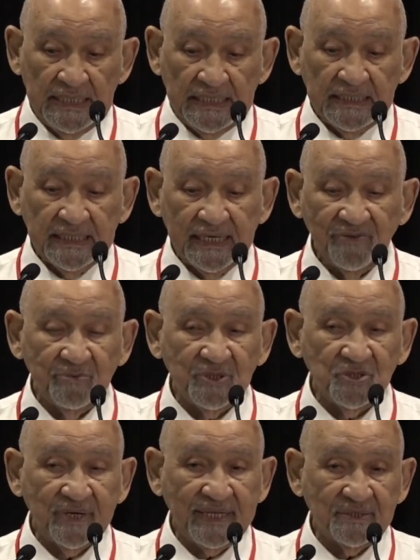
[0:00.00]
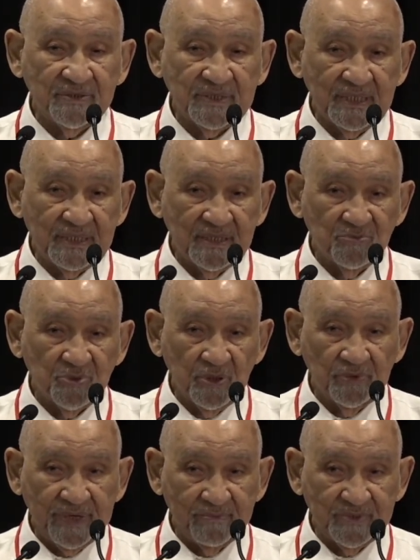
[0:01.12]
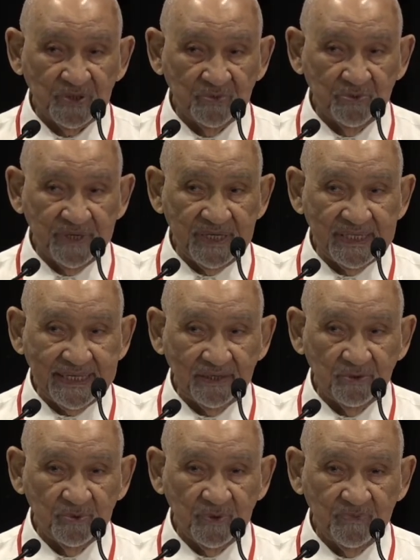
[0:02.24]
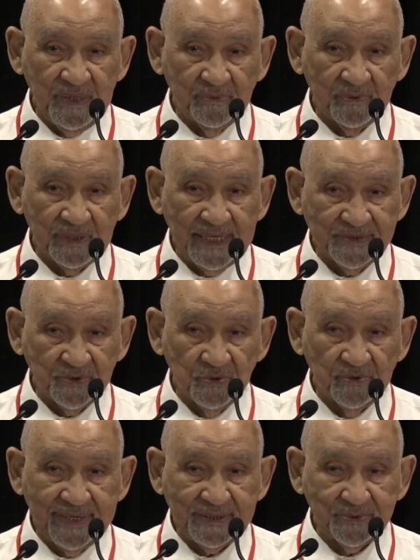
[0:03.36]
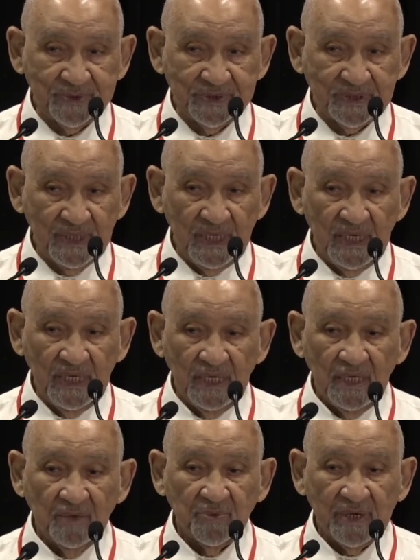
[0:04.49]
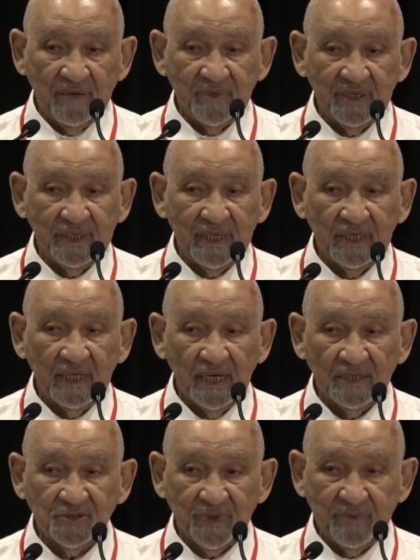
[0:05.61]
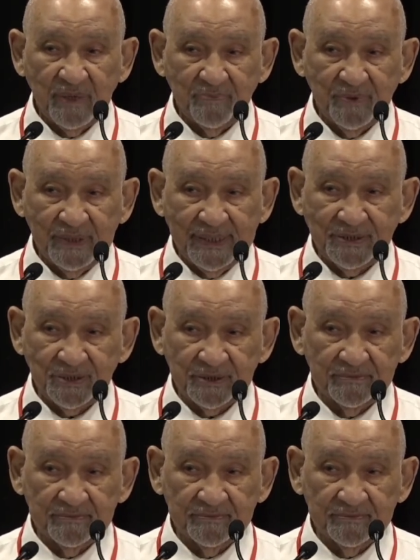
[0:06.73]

the government tried to send in programs to bring that group of people, high school graduates, primarily a large white population,